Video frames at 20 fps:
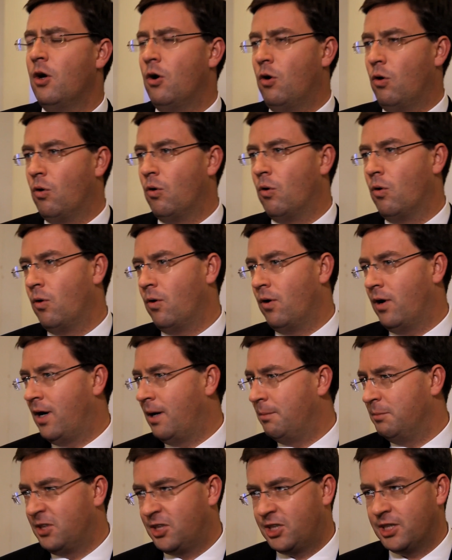or
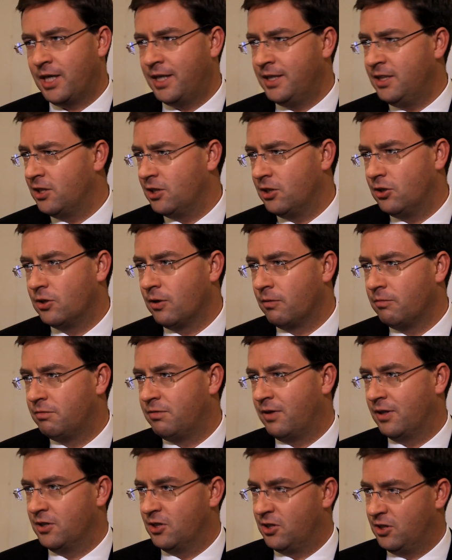a change in job
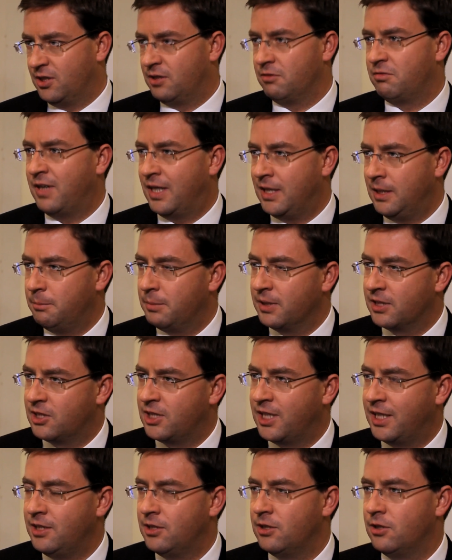functions, a fairly big
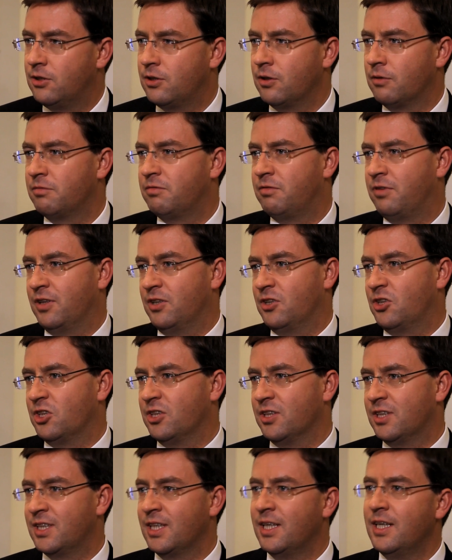change in job
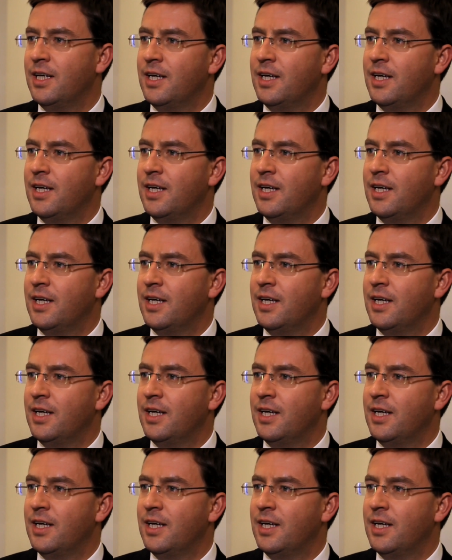functions,